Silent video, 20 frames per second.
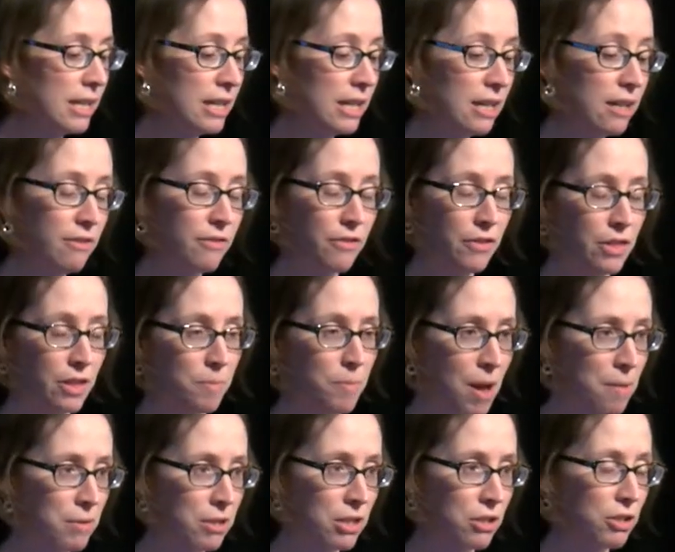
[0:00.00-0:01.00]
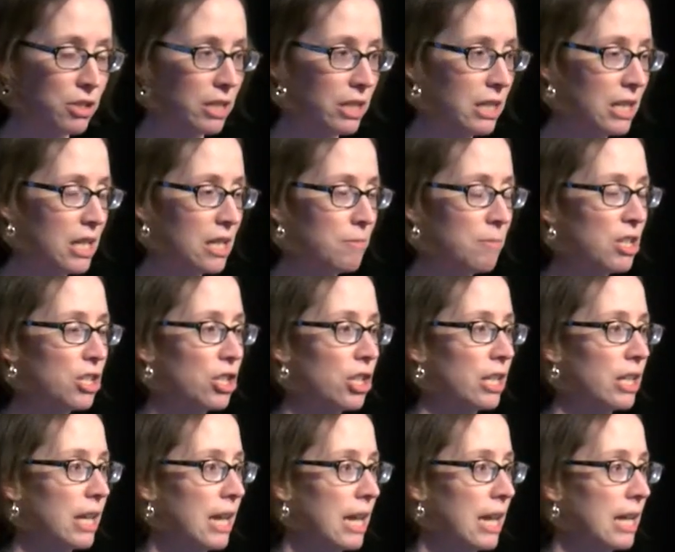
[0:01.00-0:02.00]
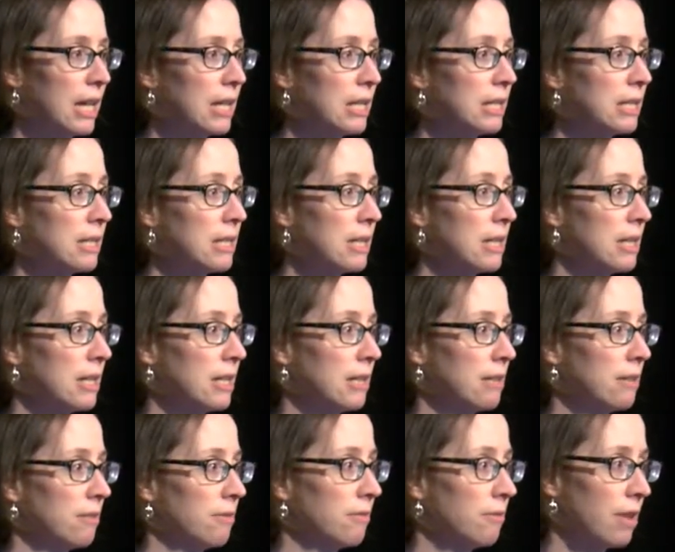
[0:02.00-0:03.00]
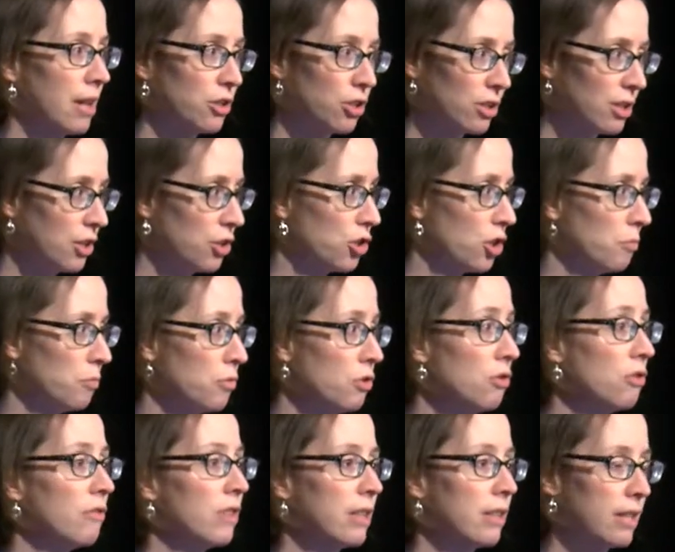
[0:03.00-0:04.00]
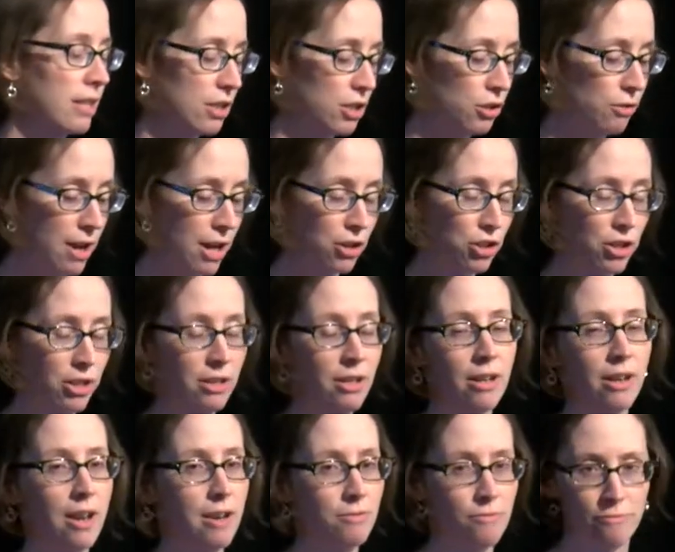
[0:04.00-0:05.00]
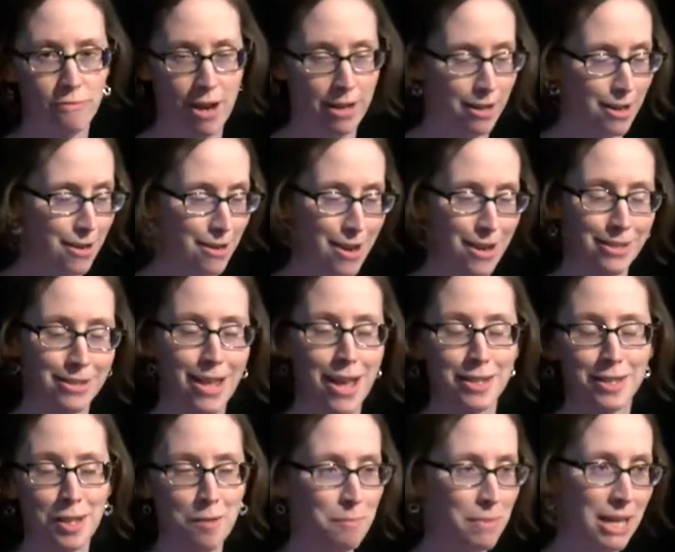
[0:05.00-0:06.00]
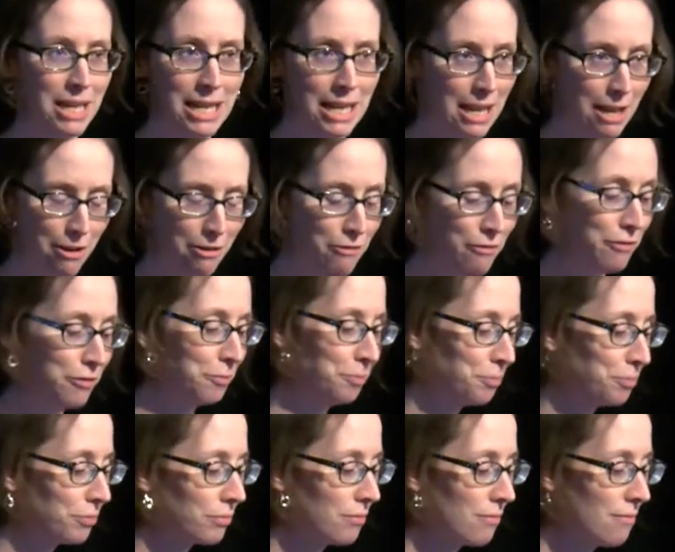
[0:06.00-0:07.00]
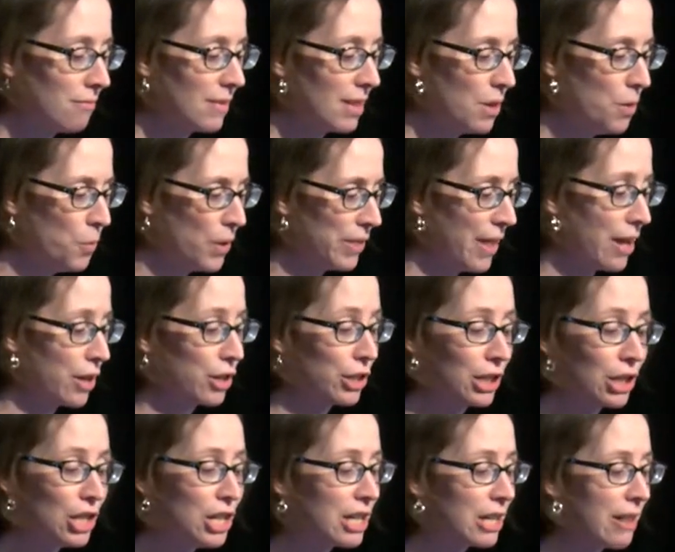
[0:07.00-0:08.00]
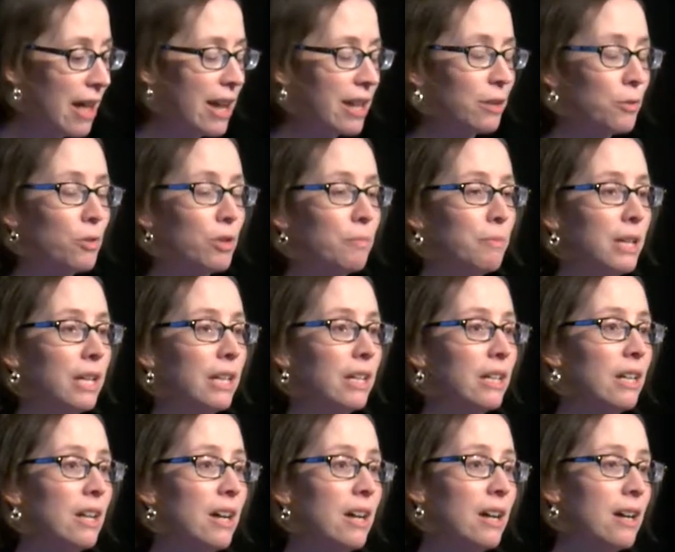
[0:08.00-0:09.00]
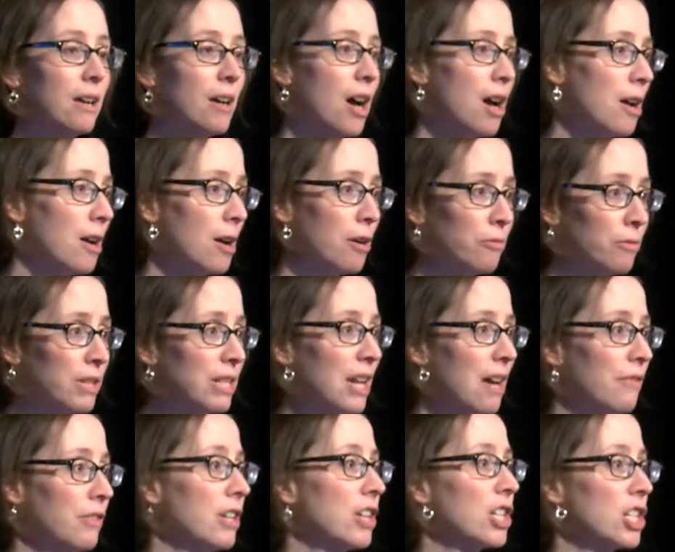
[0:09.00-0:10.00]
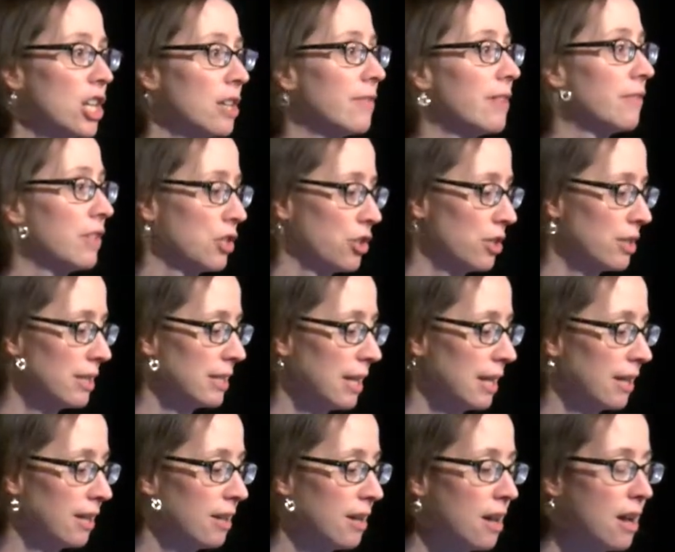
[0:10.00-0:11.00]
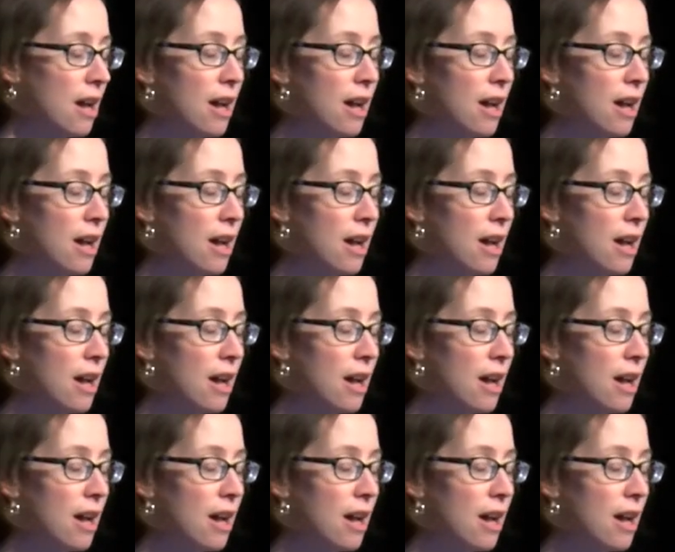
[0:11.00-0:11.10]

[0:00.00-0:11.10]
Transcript: If the Public Utility Commission and the legislature move in this direction, and I recognize that's a big if, what that could look like would be uh, a redefinition of efficiency.